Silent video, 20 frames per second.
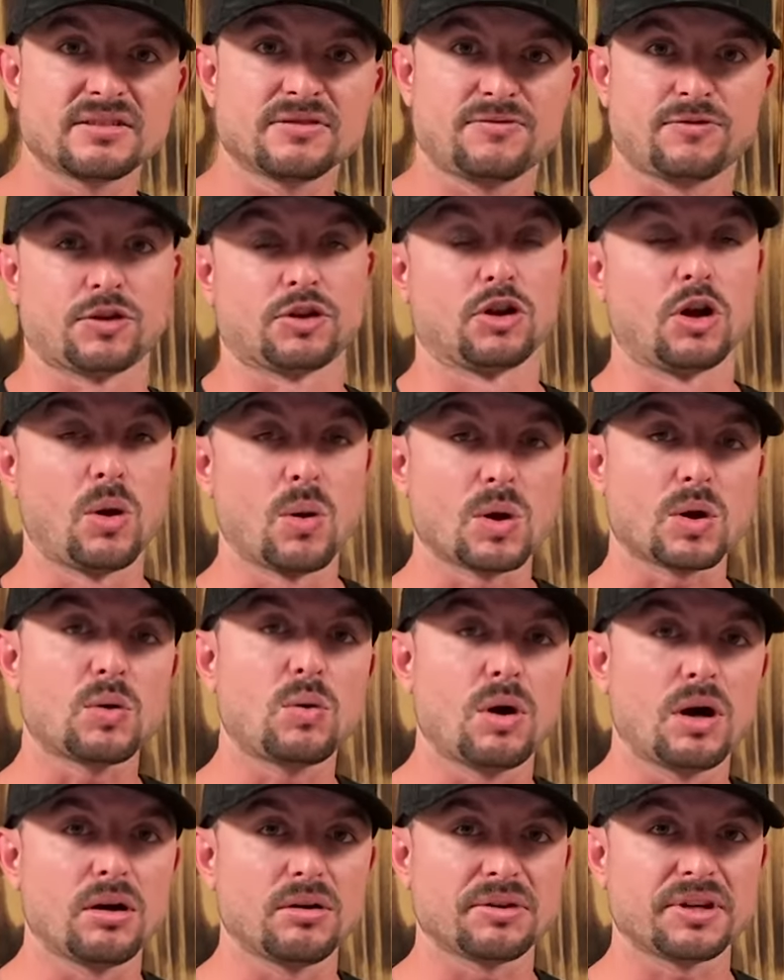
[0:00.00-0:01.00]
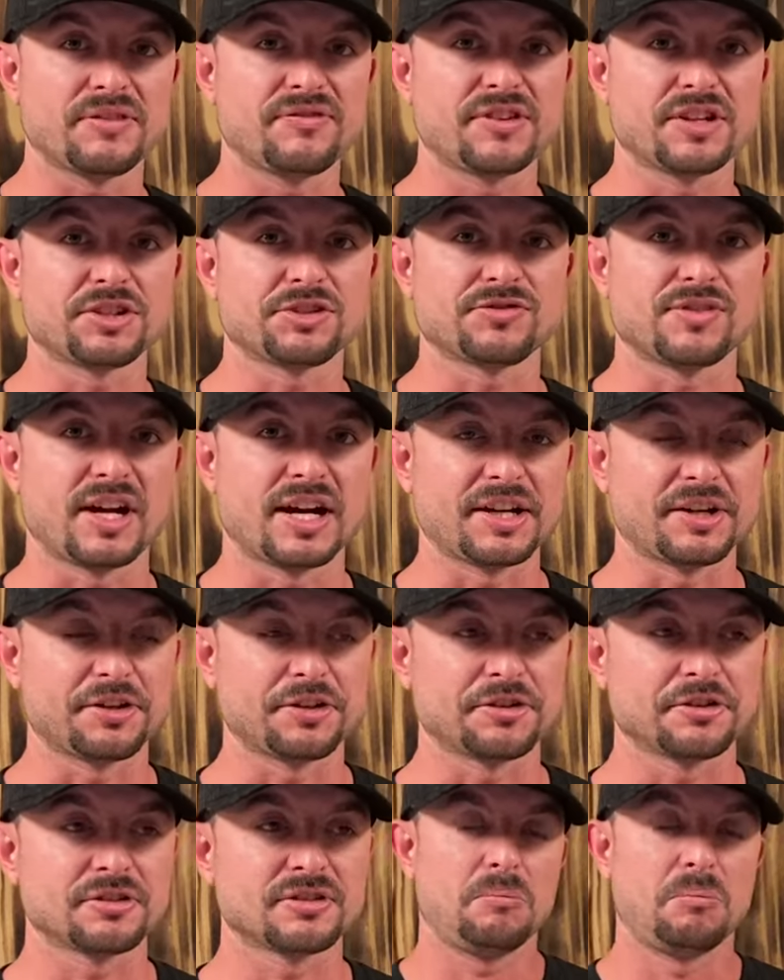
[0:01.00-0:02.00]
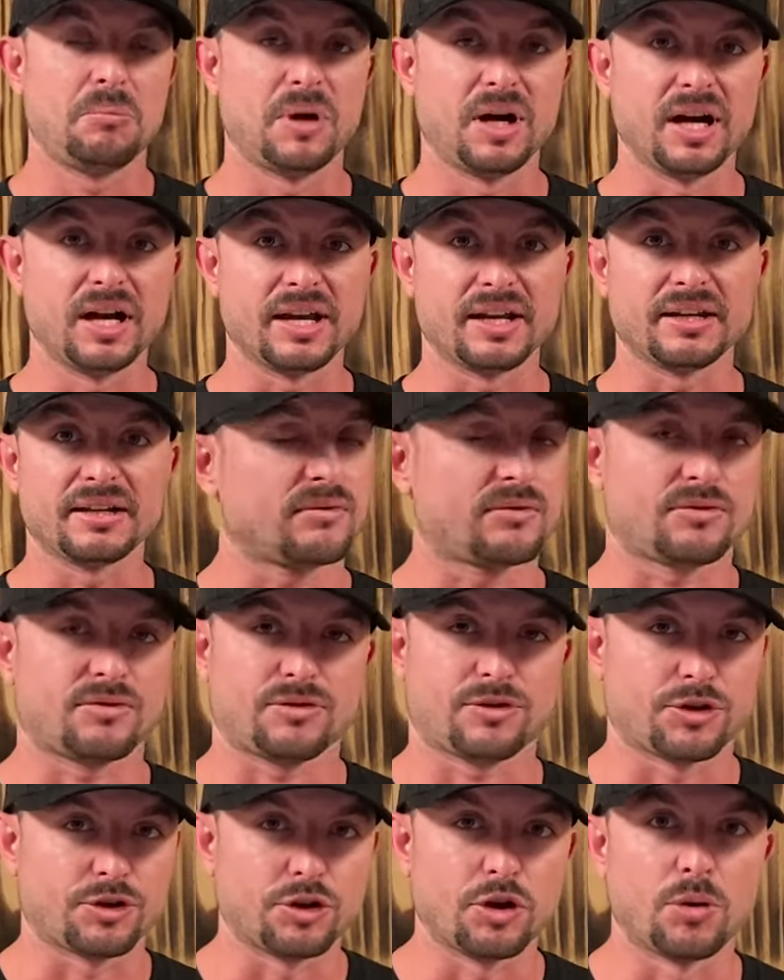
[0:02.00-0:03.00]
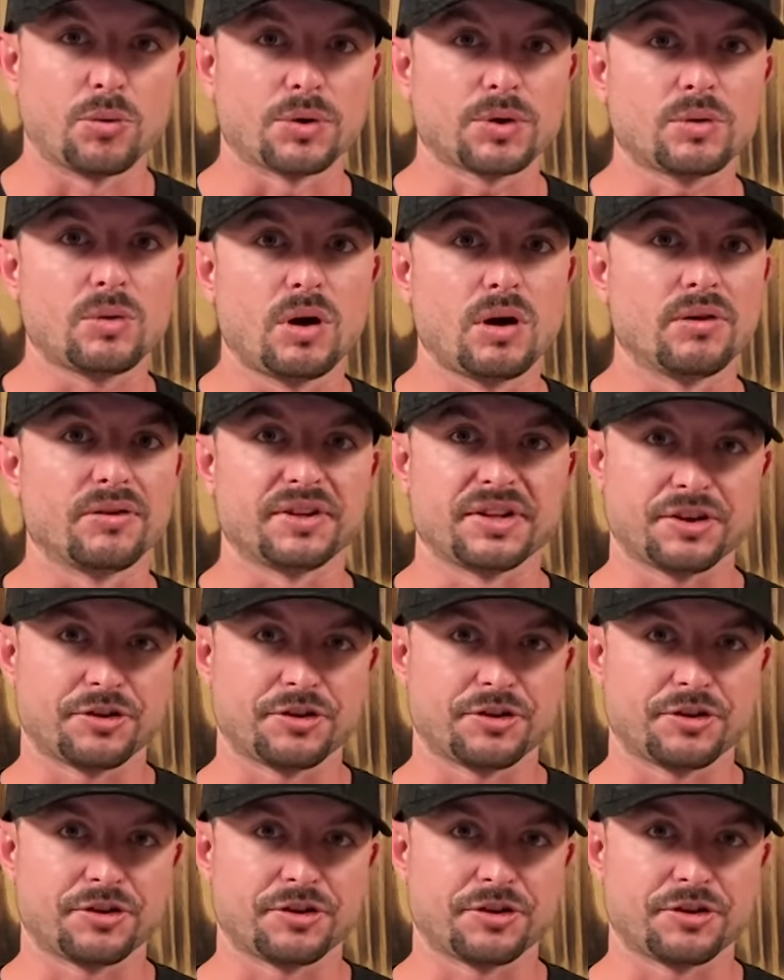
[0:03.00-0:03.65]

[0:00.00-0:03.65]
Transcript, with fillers: for lower quality fish finders, but they're lower quality.